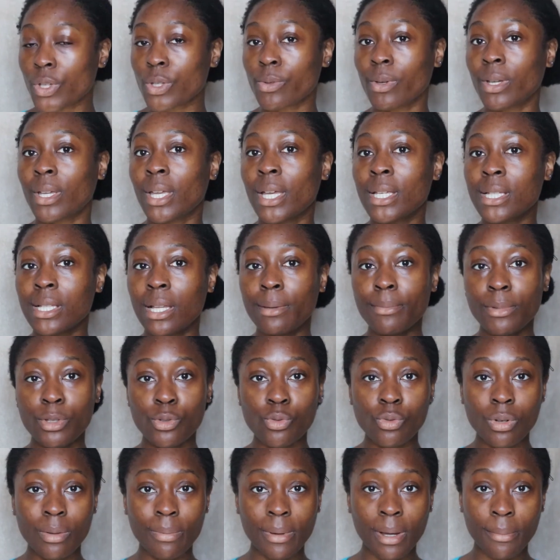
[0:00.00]
So I guess let me
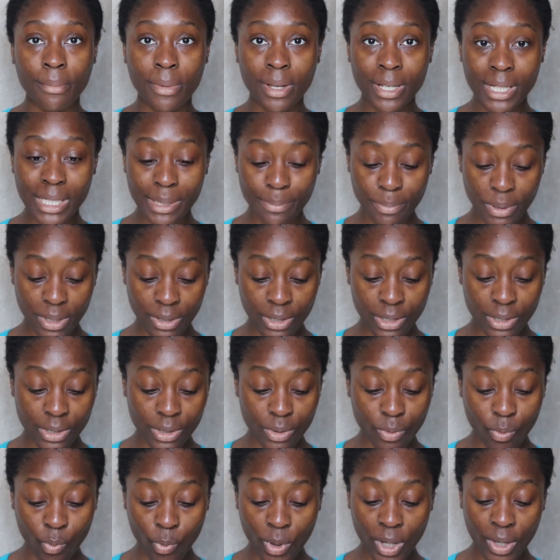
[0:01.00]
talk about my
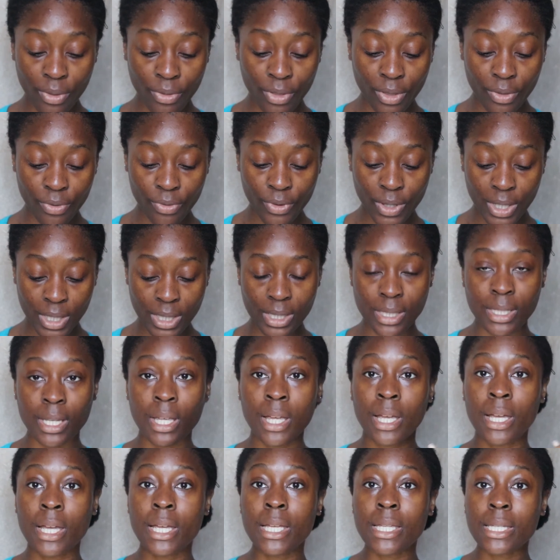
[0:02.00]
experience with this
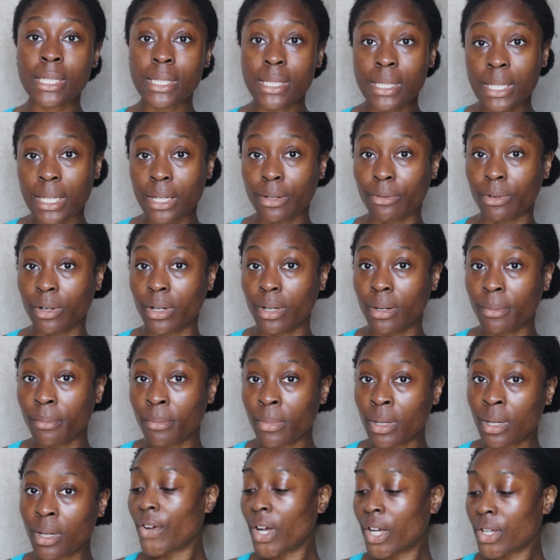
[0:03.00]

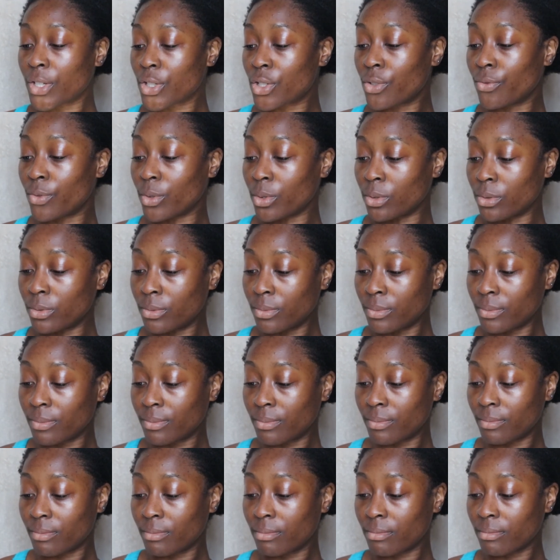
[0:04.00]
serum. First of all,
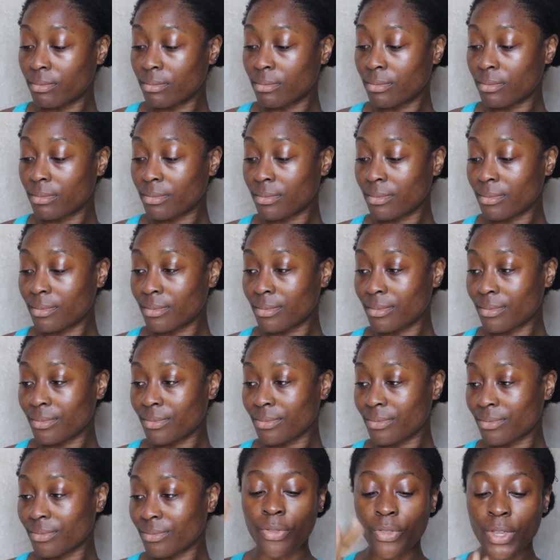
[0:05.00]

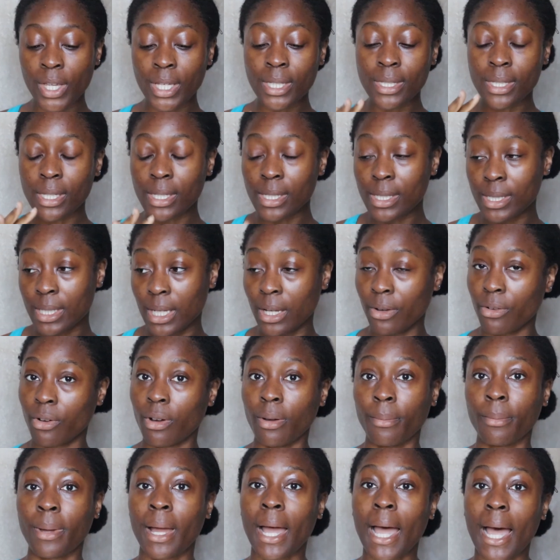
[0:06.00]
this
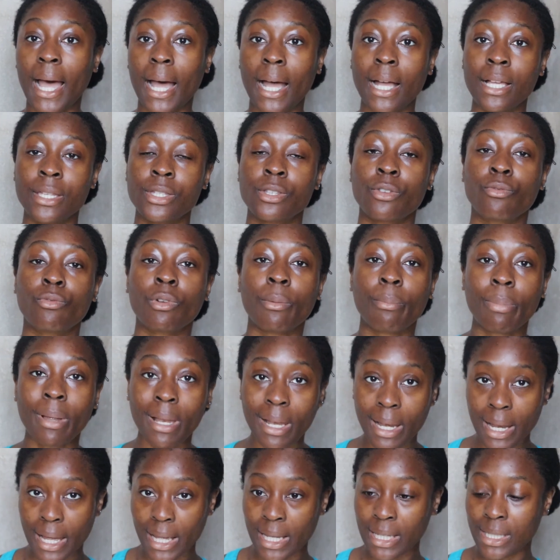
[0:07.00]
serum has
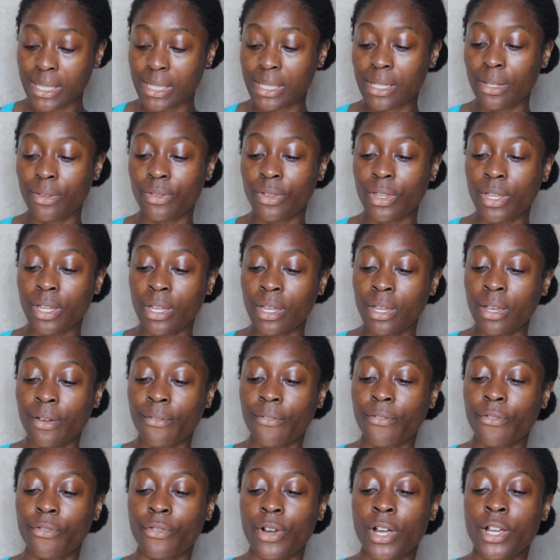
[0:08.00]
replaced the
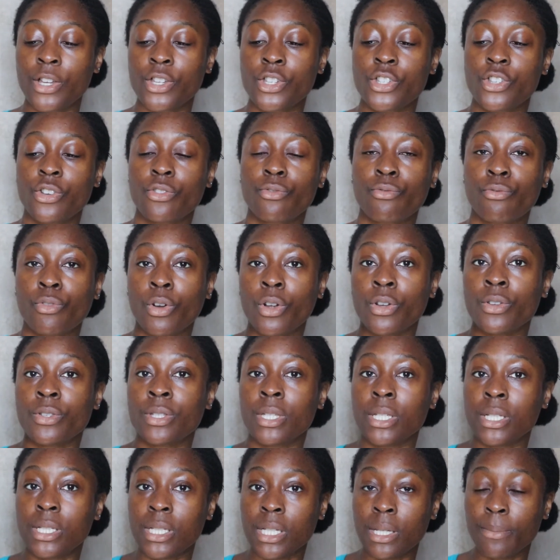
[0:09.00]
Fresh
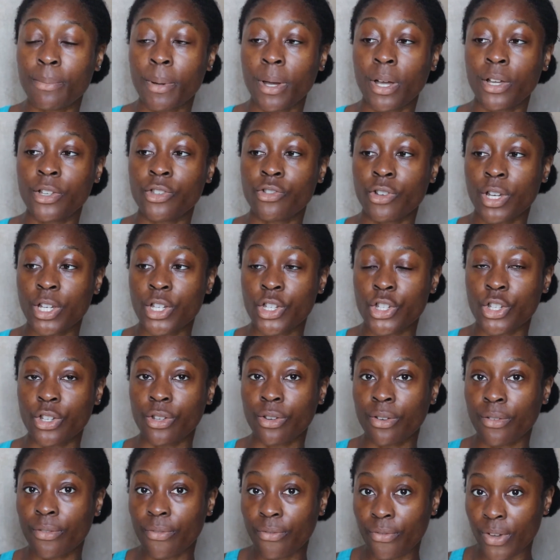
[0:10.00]
Rose Deep
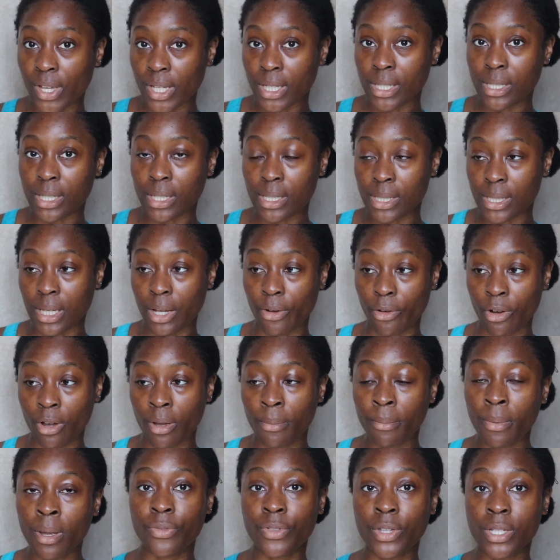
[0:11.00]
Hydration Face
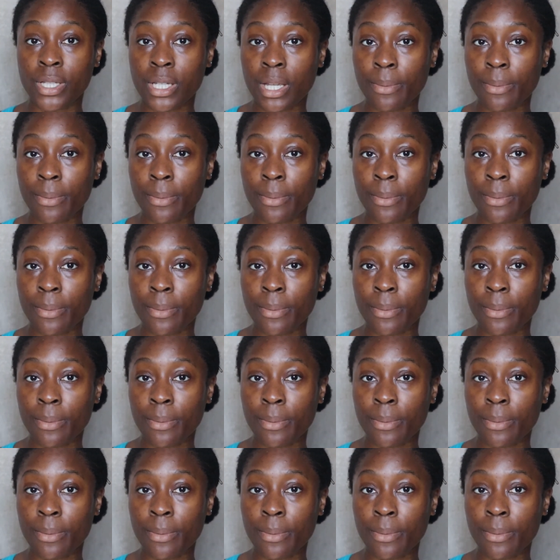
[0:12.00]
Serum. The